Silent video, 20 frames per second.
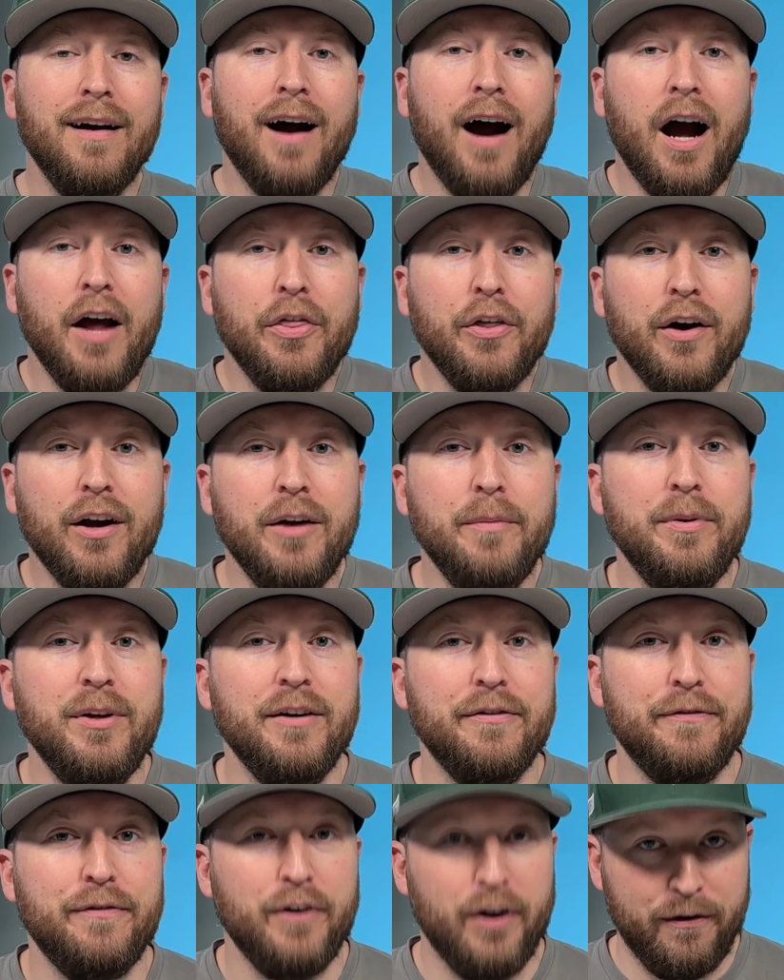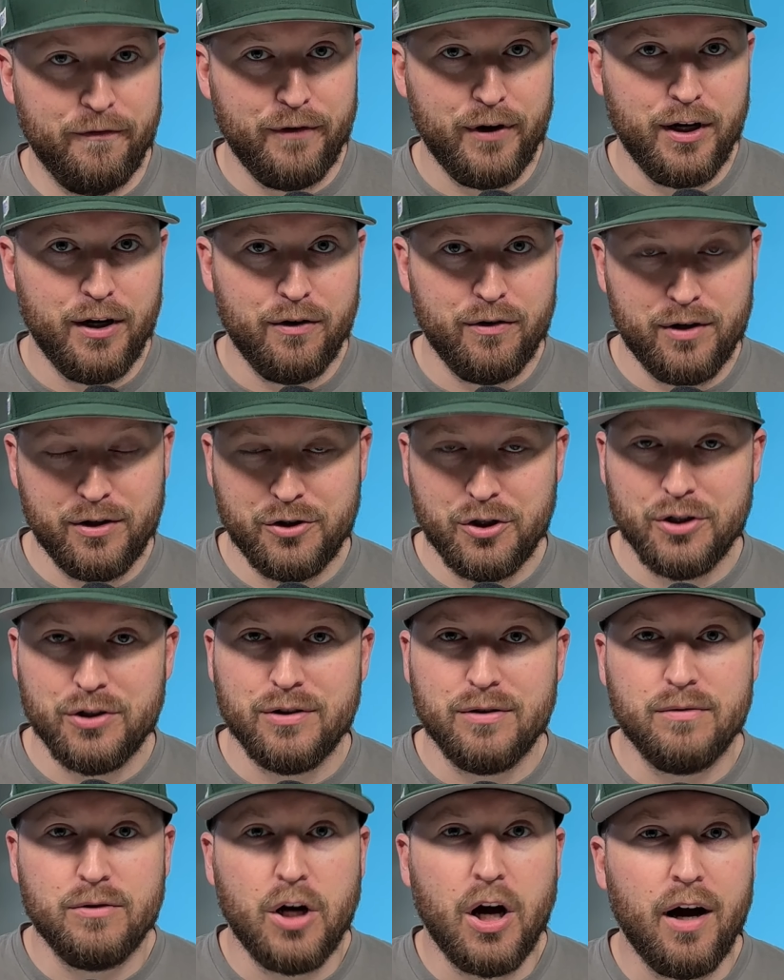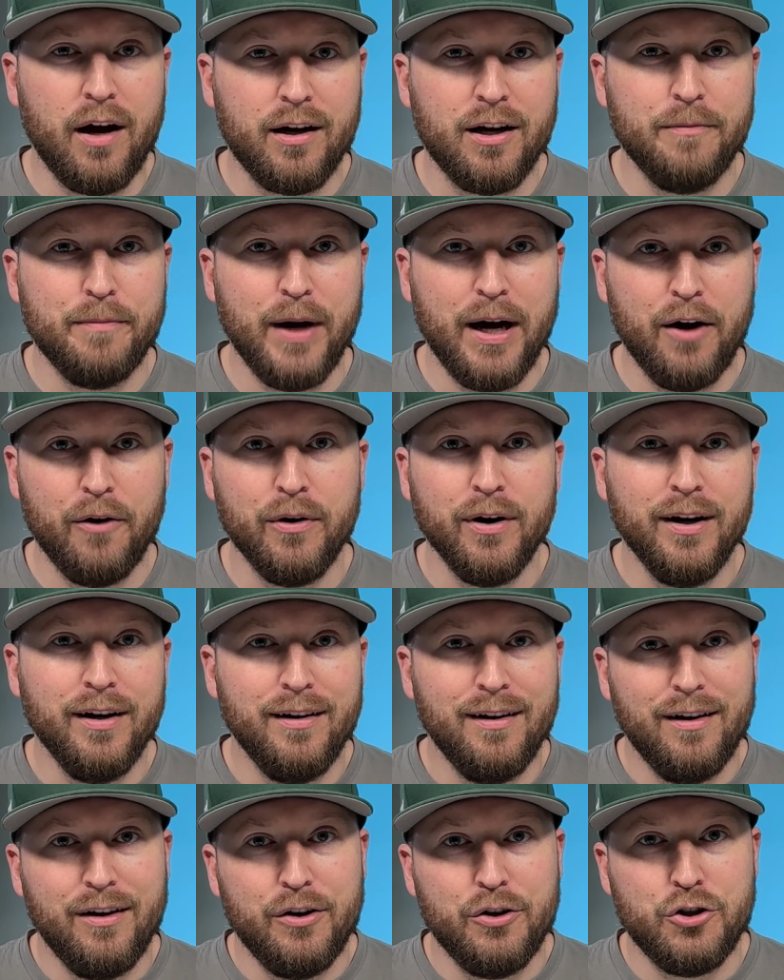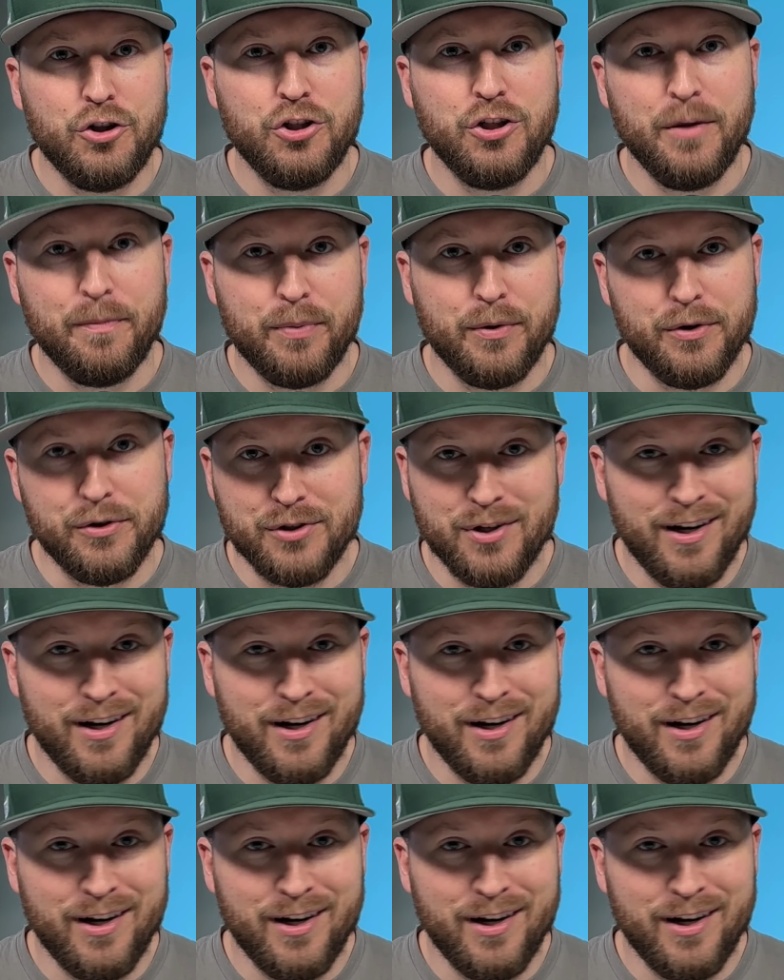I thought it'd be a fun video to just talk about shippers.